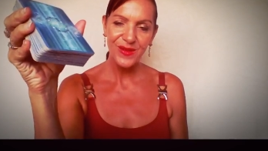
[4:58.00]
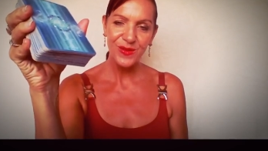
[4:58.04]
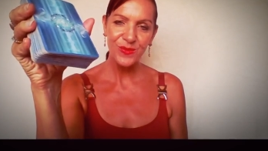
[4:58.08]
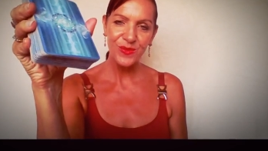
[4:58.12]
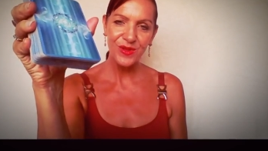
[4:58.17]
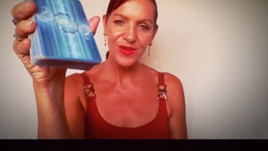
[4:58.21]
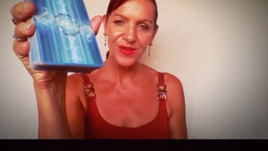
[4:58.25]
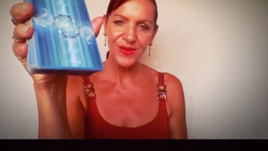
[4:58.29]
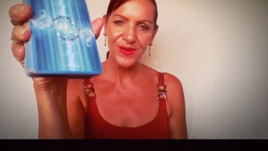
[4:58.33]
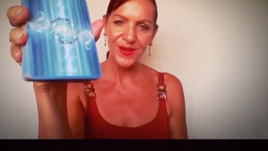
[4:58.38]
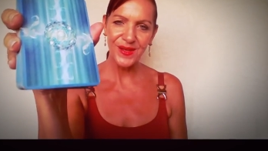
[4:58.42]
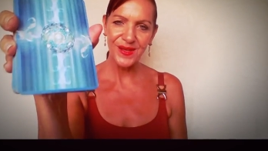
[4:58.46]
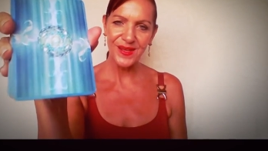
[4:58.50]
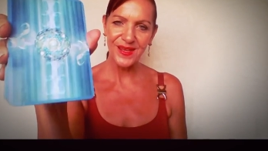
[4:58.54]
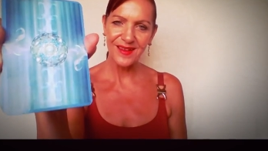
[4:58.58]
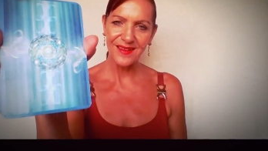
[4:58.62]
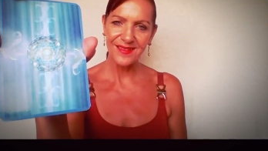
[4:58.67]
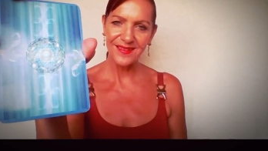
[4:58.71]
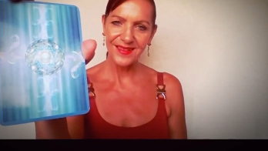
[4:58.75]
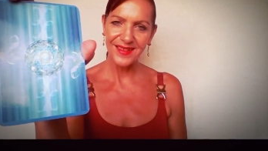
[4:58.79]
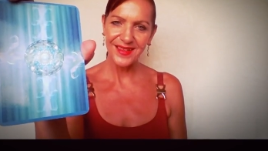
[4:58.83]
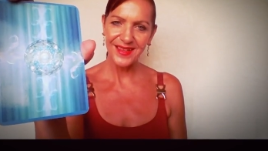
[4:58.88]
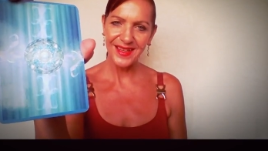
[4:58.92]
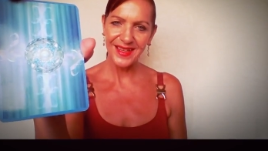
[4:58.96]
with the uh,
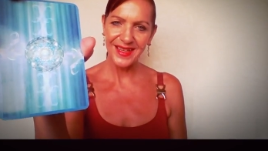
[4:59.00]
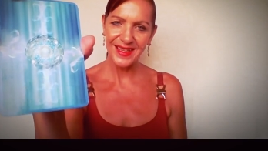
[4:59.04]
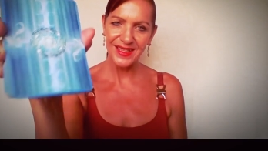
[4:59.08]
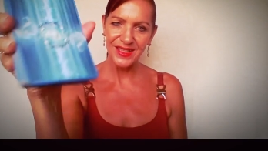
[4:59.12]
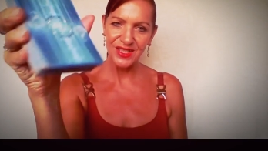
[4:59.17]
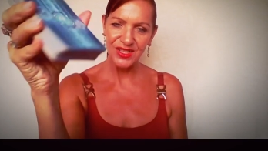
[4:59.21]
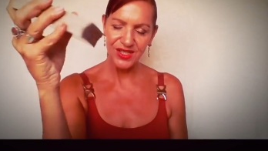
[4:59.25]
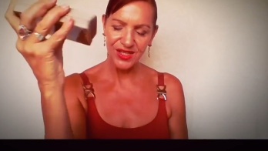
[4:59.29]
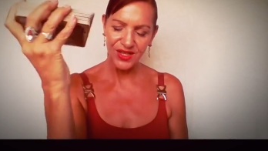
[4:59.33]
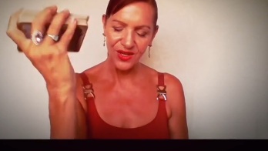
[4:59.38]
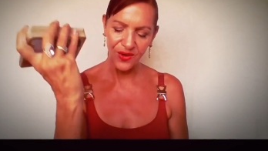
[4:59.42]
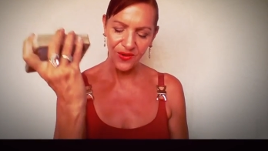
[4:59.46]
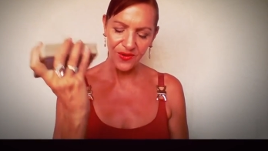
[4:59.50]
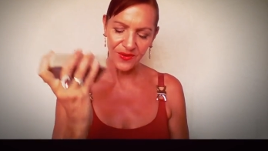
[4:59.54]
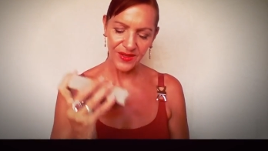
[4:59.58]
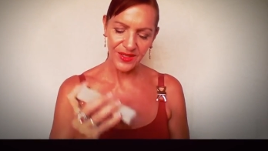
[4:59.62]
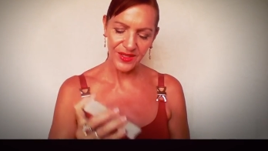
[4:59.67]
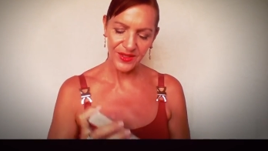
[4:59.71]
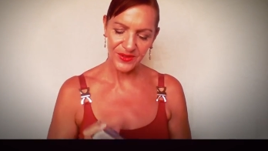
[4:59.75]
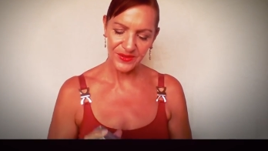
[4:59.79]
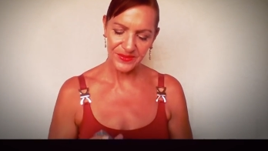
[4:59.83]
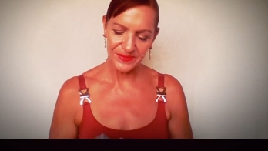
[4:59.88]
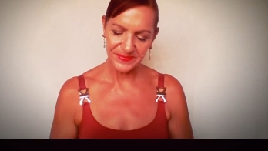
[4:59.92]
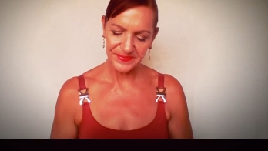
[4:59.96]
Energy
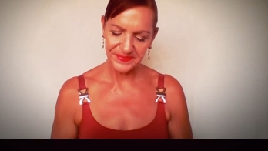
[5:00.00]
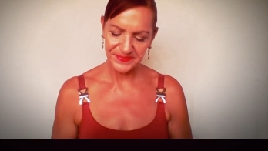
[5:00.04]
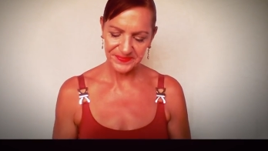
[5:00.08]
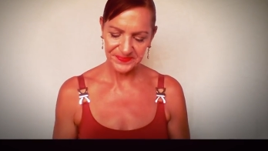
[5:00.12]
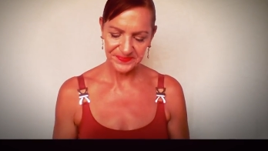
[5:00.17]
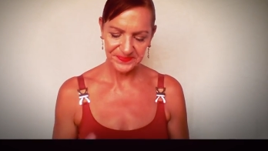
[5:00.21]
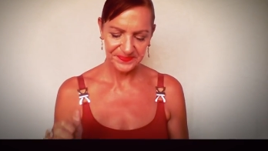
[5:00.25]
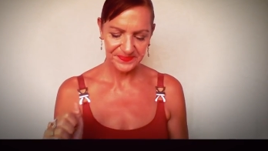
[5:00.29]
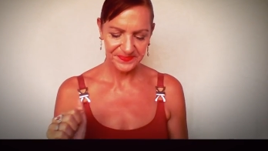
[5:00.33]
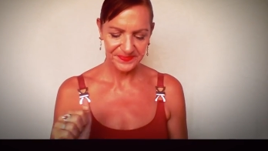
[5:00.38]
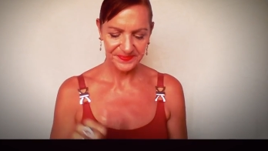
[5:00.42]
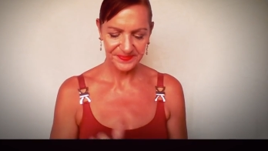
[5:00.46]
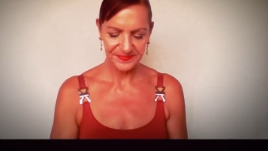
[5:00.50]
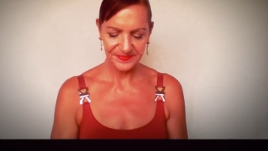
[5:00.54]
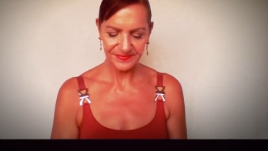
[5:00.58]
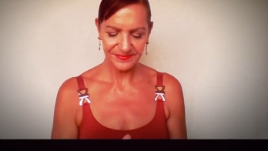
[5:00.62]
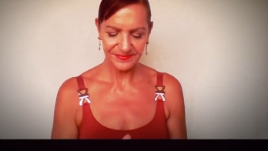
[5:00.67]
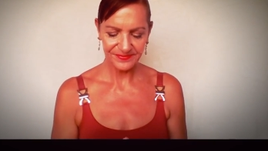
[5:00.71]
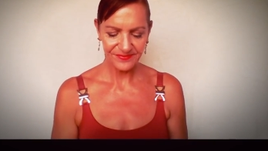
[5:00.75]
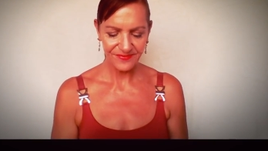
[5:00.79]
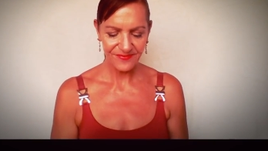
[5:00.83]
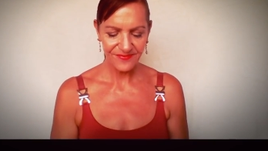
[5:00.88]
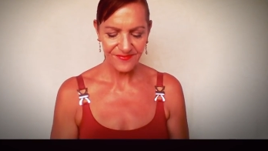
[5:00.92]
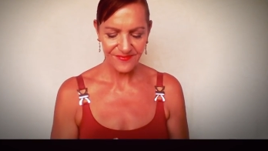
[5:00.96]
Oracle.
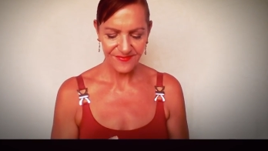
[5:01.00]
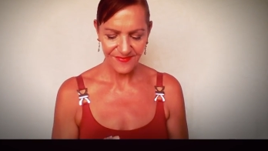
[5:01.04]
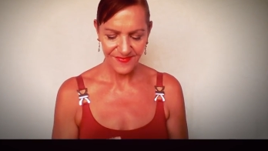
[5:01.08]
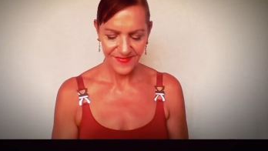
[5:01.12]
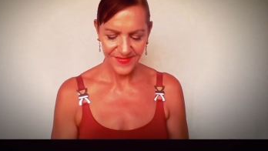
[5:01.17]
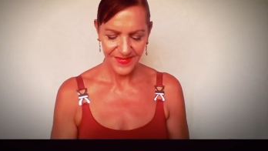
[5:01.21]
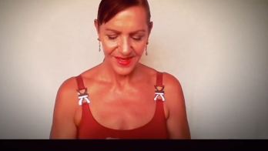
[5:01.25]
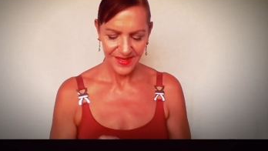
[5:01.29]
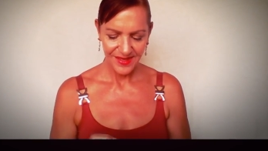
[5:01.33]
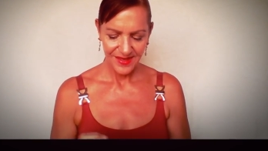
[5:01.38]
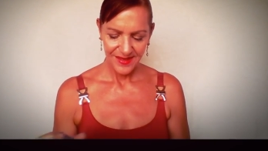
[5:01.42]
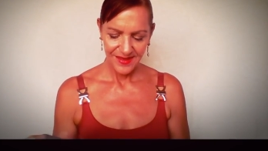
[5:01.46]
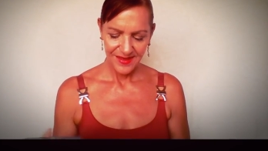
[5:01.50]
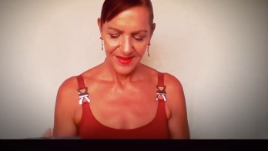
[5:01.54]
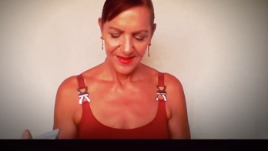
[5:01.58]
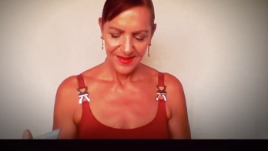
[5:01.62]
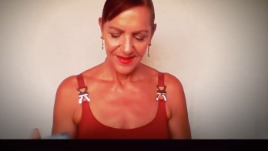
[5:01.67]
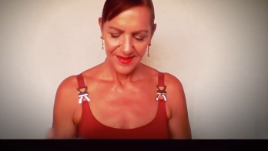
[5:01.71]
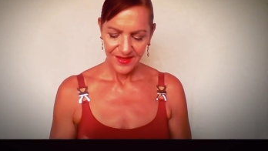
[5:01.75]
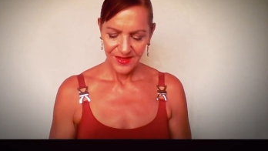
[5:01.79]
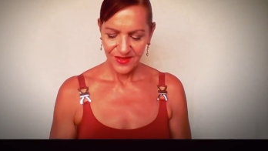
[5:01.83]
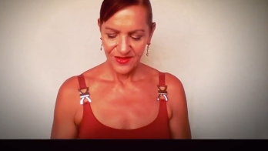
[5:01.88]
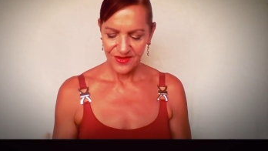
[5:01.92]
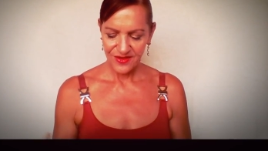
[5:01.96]
All
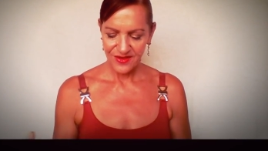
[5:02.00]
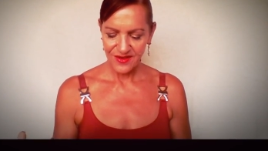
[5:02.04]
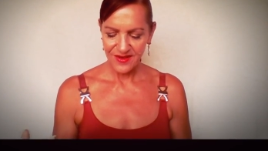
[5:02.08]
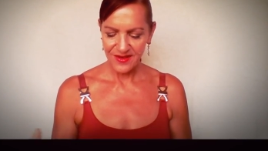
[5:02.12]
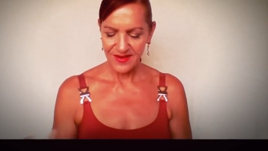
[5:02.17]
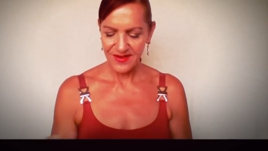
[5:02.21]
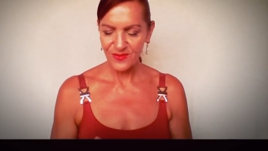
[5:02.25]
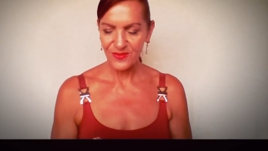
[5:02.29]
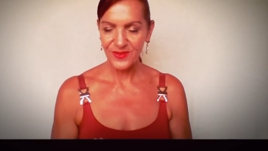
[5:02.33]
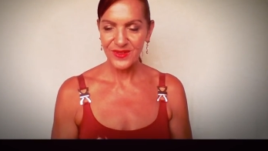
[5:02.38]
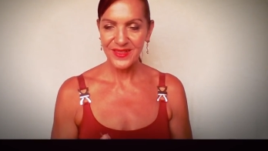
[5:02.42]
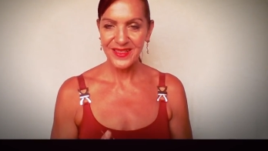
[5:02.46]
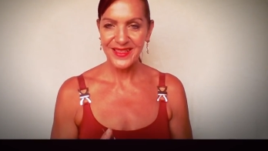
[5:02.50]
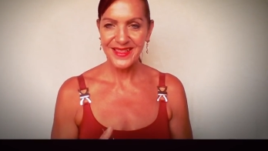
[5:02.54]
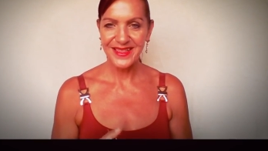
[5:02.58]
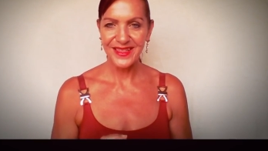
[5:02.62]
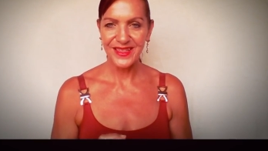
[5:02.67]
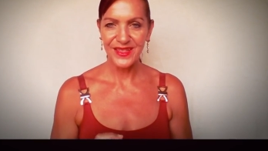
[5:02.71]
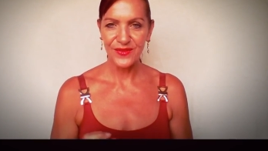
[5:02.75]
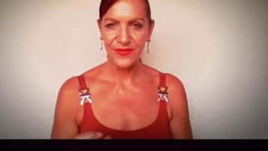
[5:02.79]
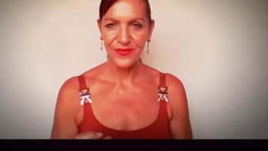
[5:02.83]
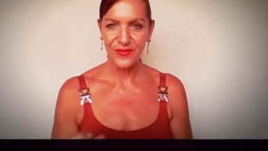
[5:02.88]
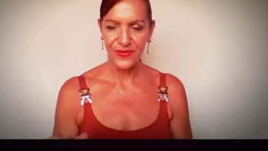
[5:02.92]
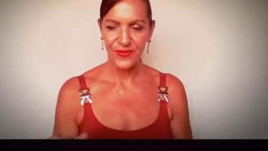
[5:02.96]
right, what is it that